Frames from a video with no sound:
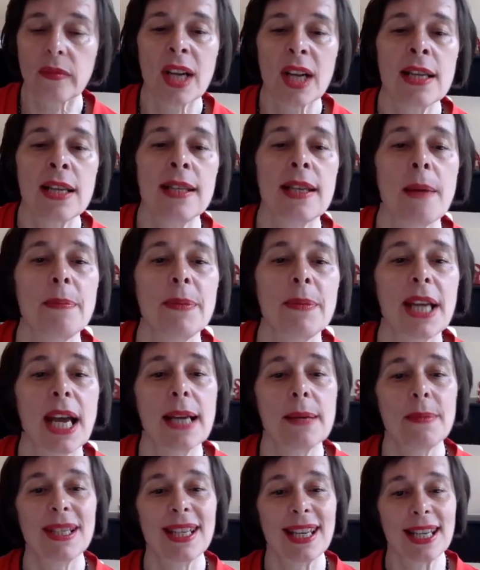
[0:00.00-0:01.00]

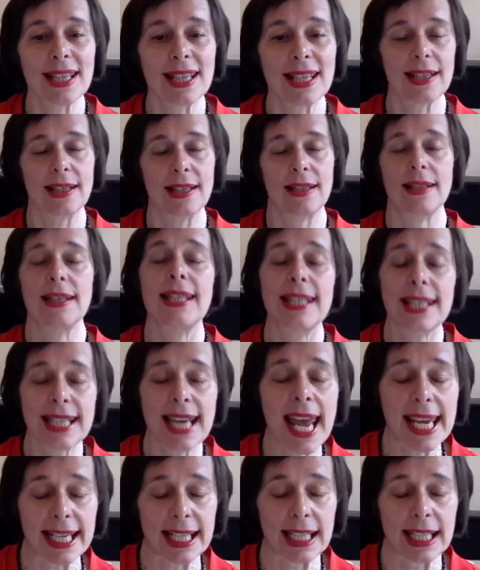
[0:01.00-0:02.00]
sometimes
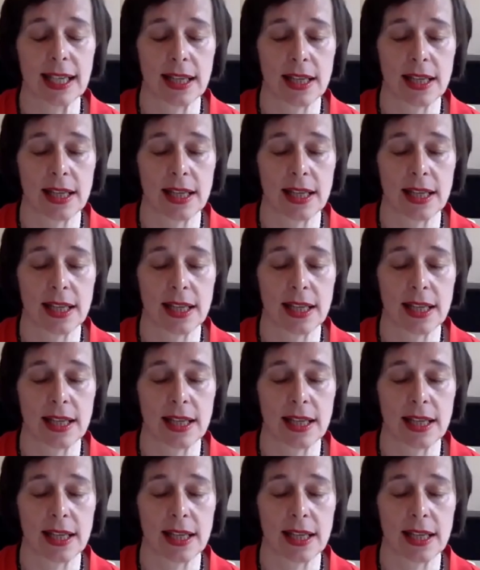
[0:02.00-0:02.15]
state